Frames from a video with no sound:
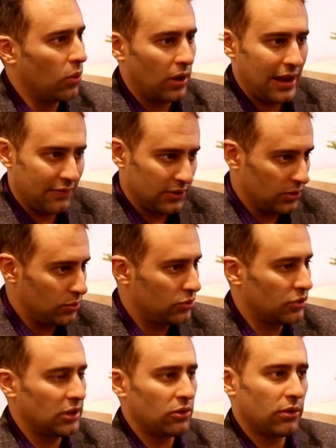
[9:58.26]
or
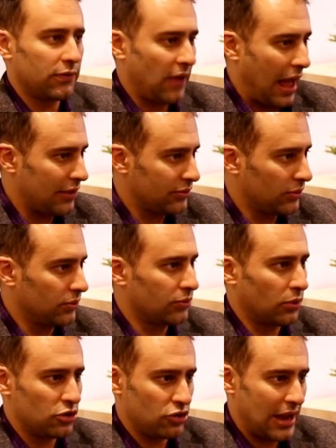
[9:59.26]
evolution or
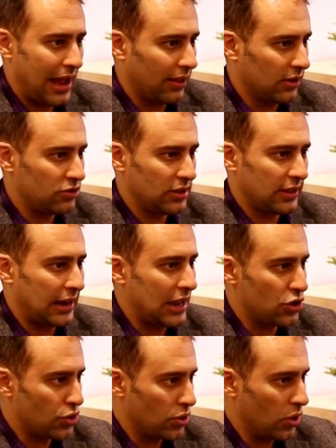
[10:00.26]
fossils or geology that
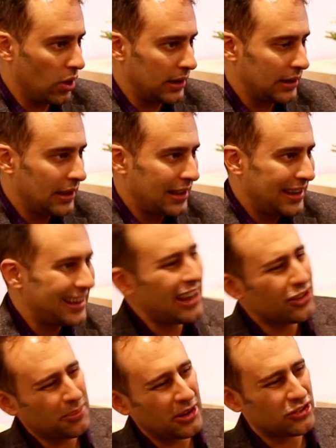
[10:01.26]
I could.
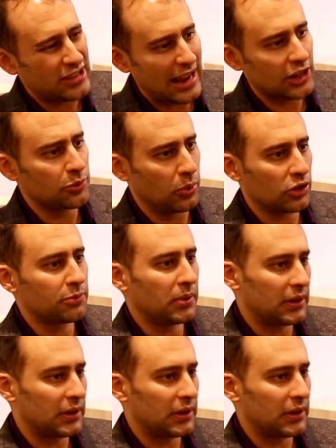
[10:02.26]
Not so much textbooks,